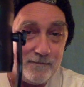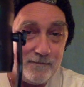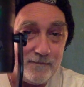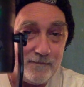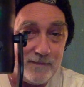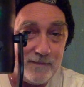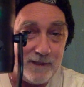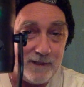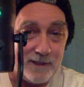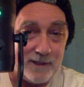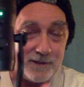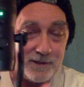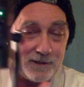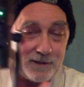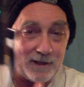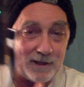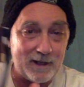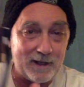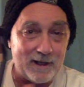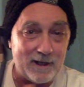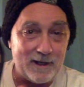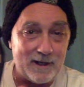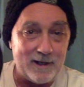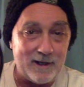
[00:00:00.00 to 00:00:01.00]

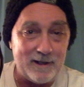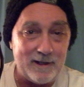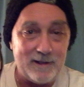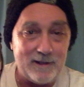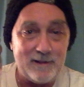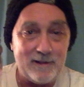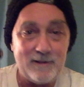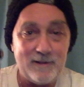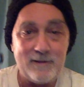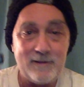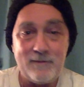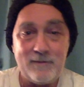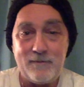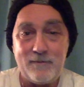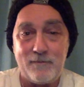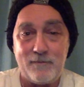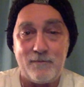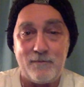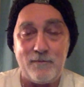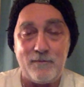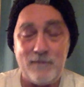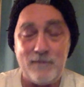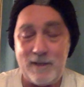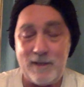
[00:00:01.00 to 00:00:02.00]

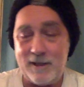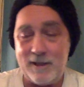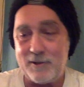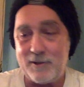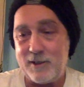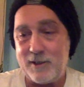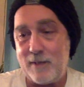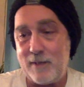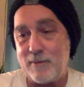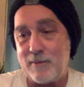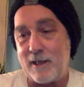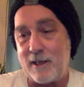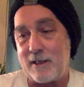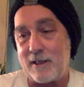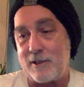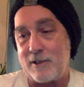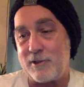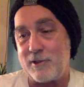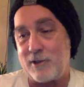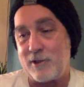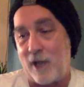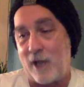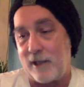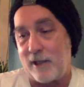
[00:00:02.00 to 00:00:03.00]
It seems like a
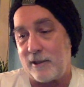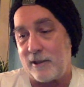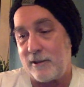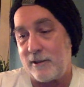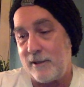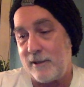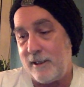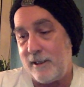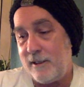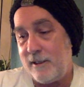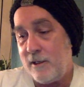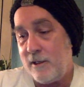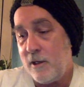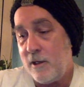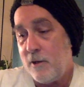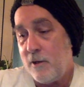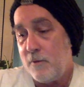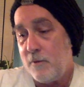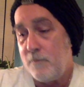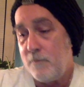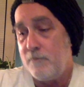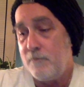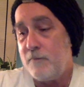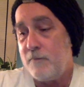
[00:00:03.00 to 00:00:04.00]
solidly
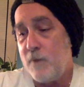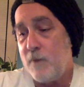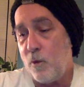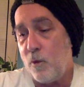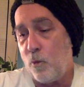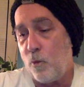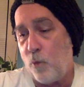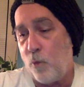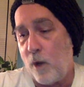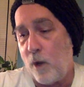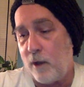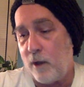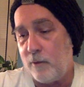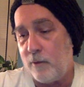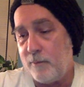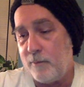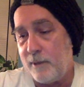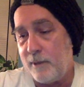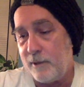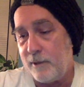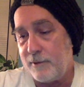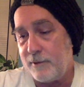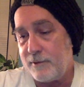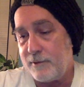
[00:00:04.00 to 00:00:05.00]
well
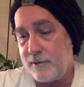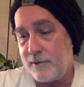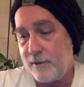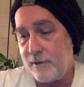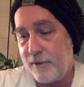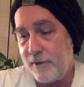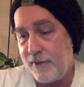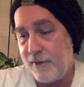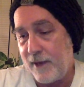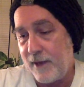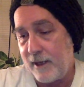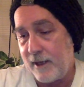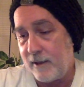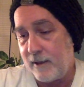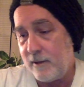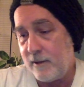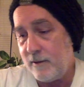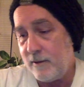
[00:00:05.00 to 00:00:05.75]
built thing,